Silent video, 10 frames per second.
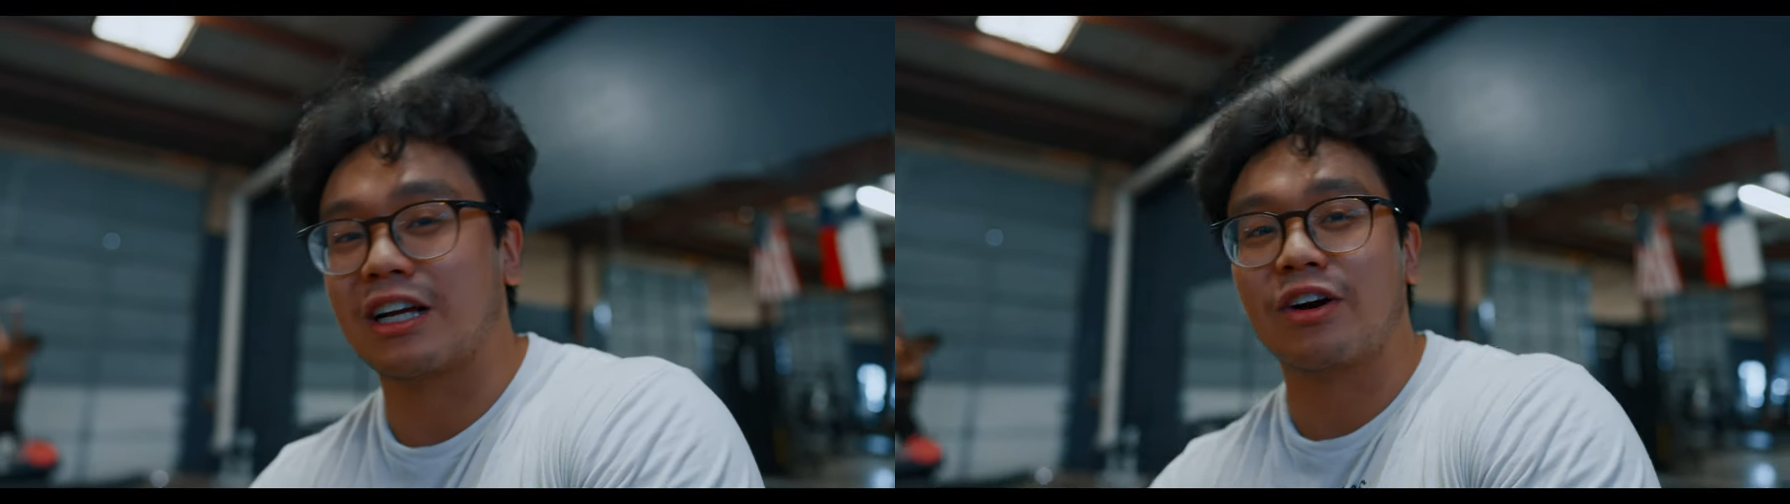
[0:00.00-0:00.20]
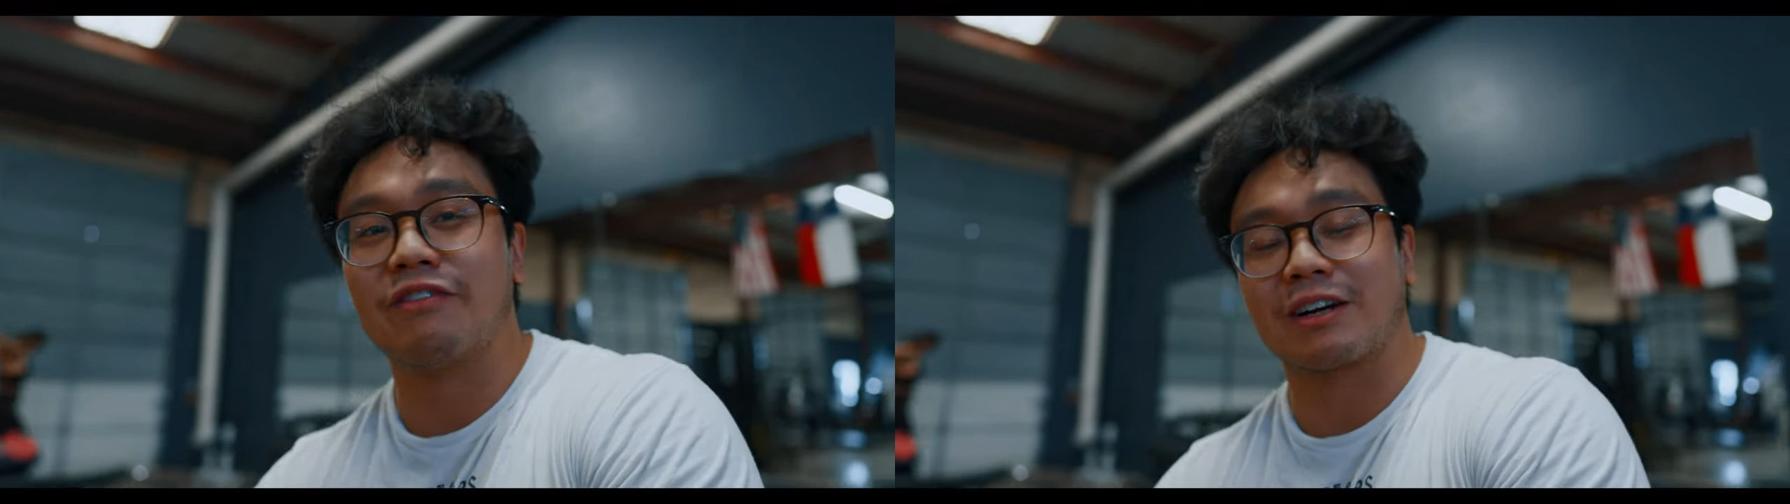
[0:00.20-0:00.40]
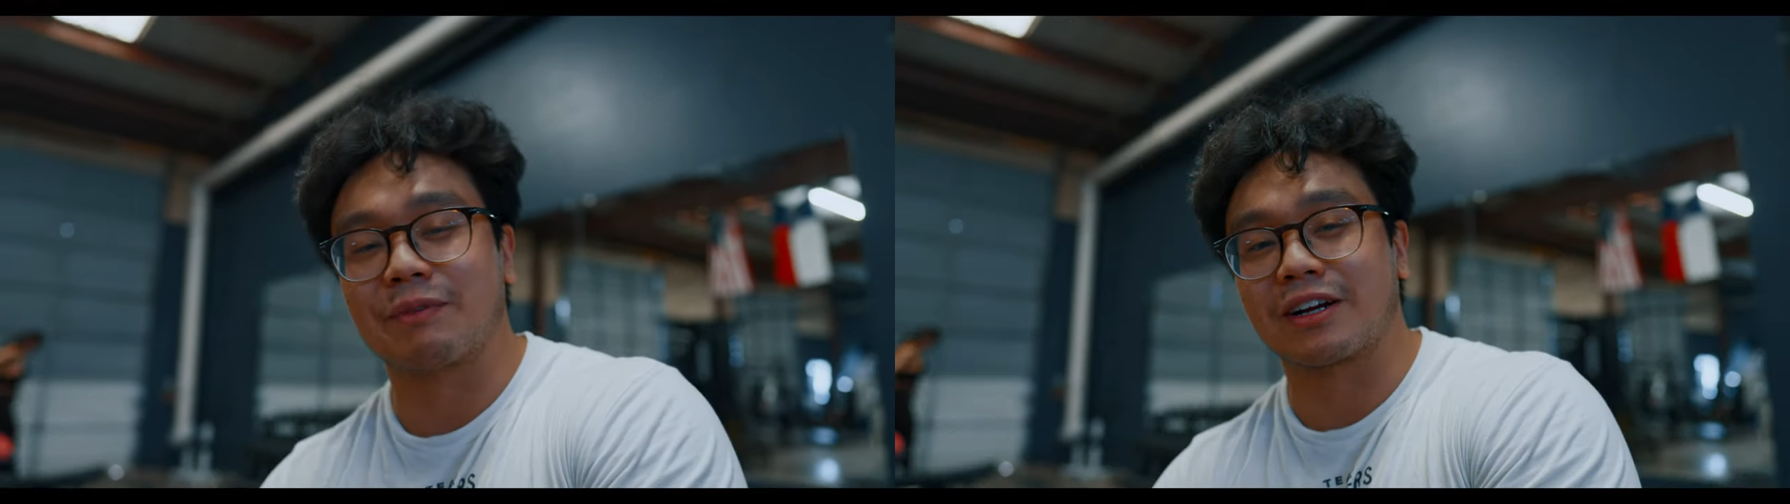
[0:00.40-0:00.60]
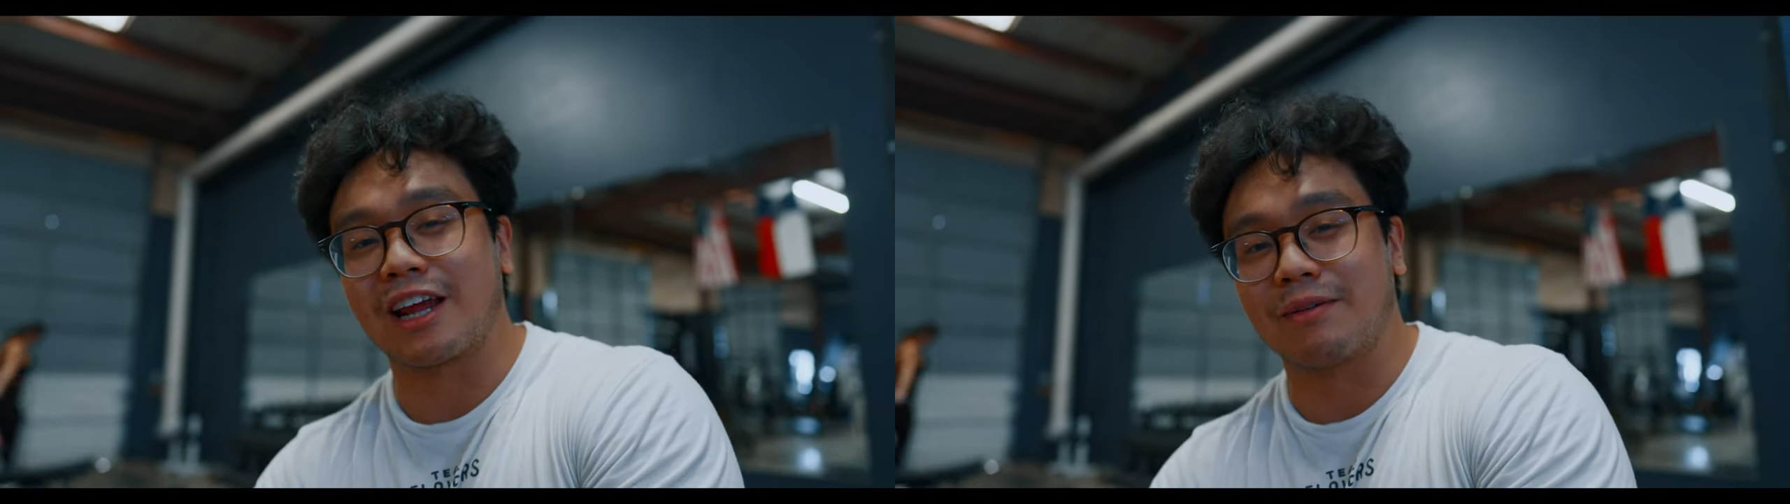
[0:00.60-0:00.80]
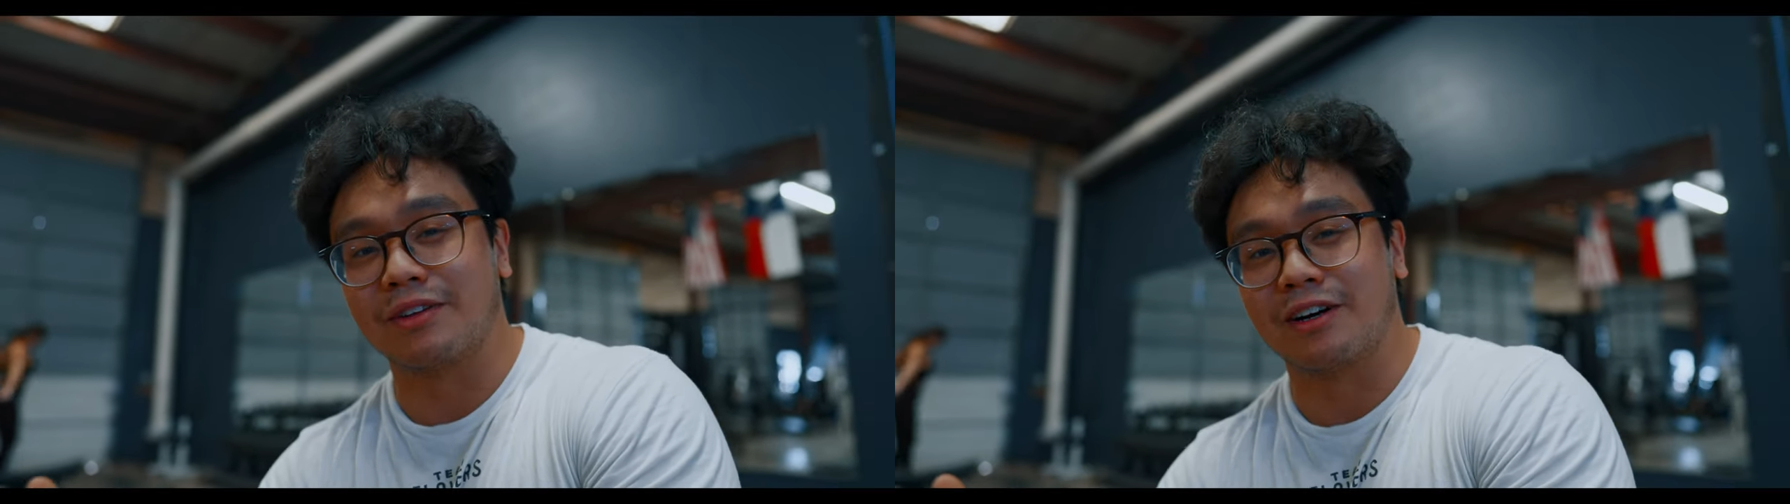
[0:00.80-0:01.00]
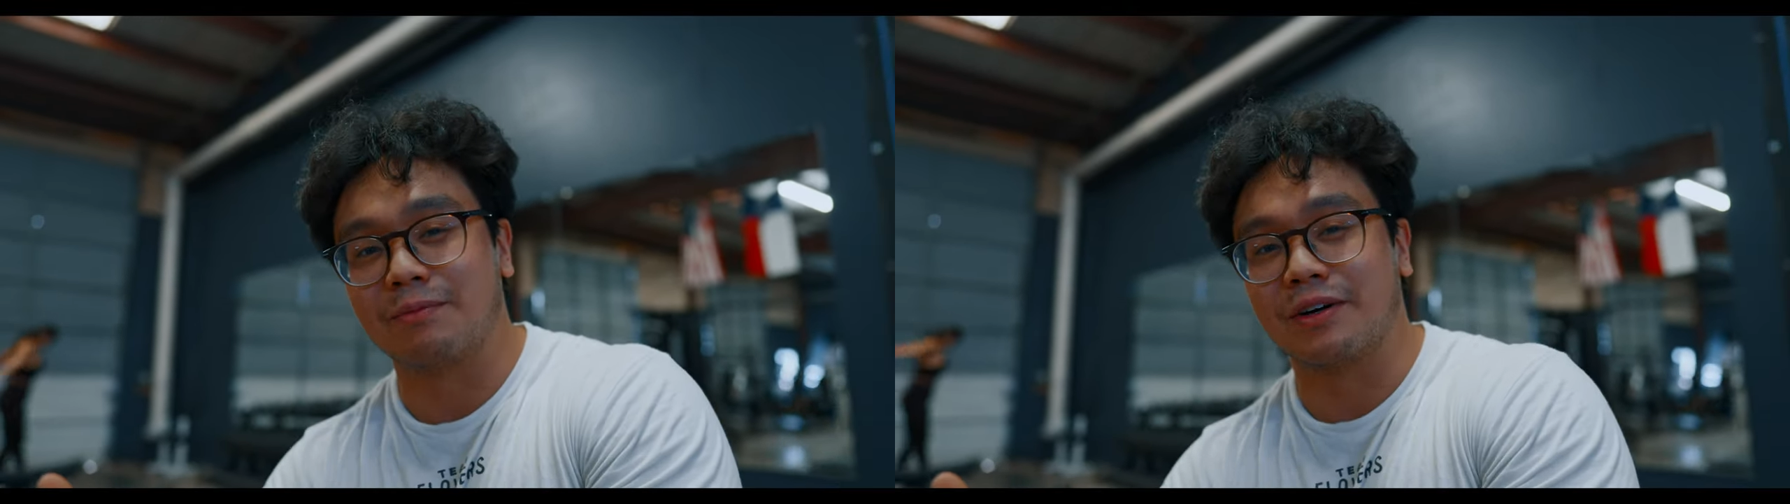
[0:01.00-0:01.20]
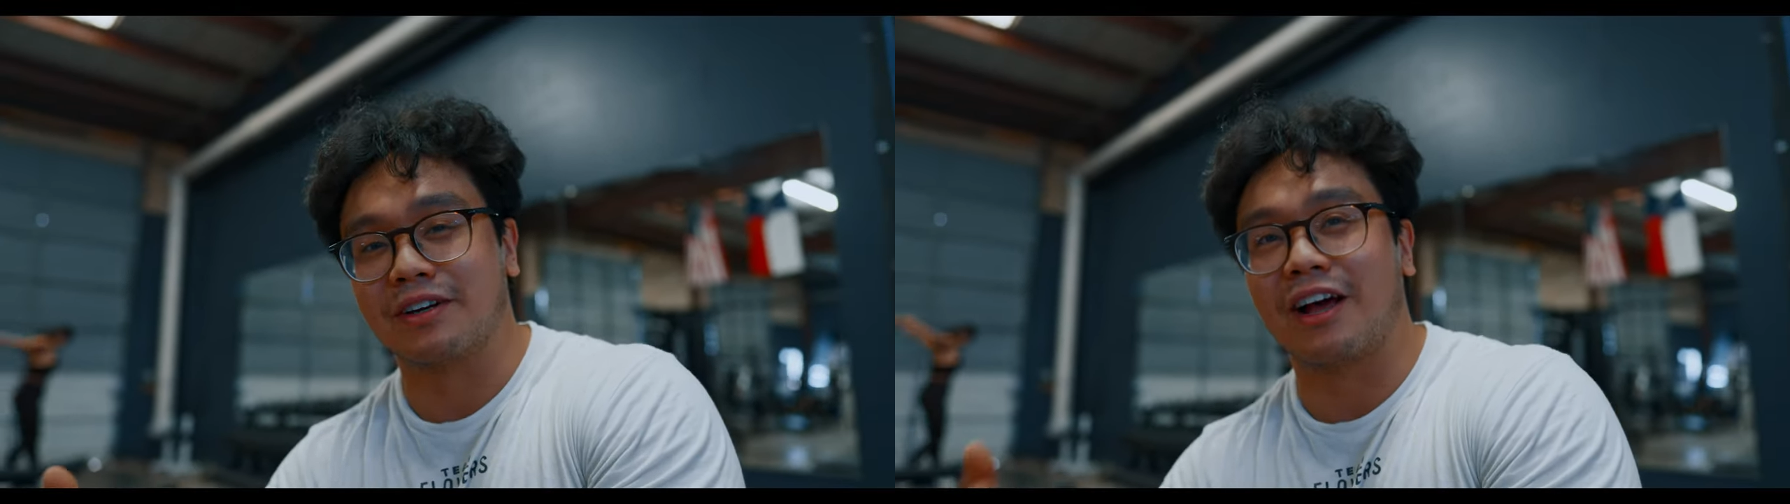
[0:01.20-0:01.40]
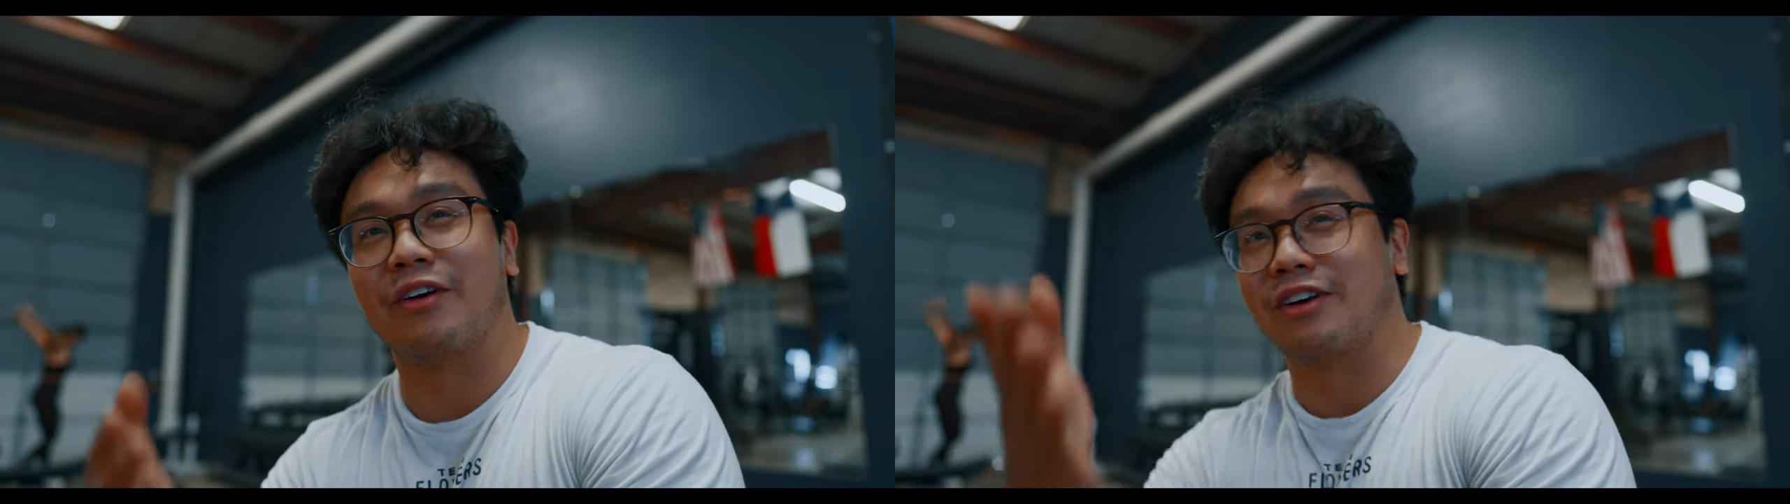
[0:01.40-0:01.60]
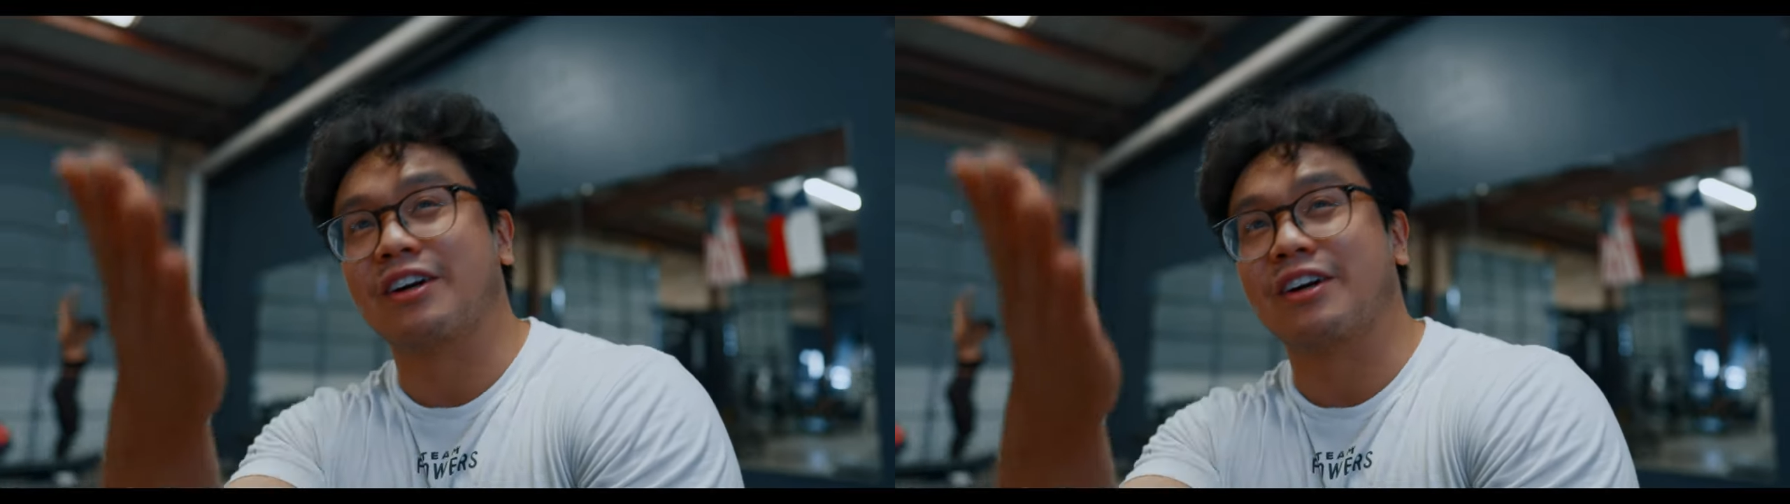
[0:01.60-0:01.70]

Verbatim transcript: I don't know if I can bring a camera in there, but I don't know.